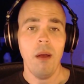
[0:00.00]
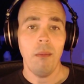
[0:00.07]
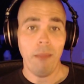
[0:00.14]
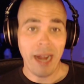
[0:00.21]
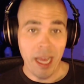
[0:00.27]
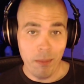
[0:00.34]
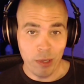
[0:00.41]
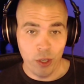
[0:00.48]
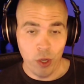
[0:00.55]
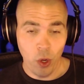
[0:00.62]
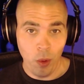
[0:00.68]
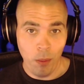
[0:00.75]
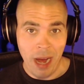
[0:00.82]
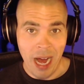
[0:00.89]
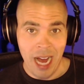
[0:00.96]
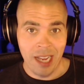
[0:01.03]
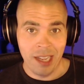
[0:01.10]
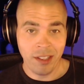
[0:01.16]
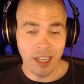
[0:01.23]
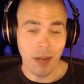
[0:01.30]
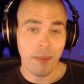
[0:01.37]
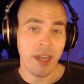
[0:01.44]
My name is
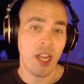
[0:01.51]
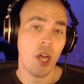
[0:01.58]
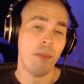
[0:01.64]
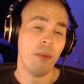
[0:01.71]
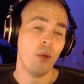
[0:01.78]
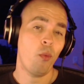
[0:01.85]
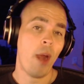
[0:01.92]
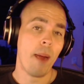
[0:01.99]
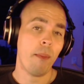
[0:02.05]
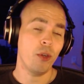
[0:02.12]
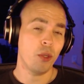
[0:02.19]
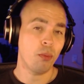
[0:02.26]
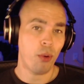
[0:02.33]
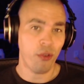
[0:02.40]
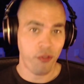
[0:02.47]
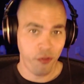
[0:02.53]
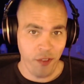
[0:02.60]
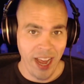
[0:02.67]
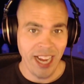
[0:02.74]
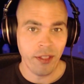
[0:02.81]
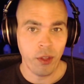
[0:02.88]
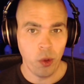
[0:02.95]
ColeMize, and I've been helping rappers perfect their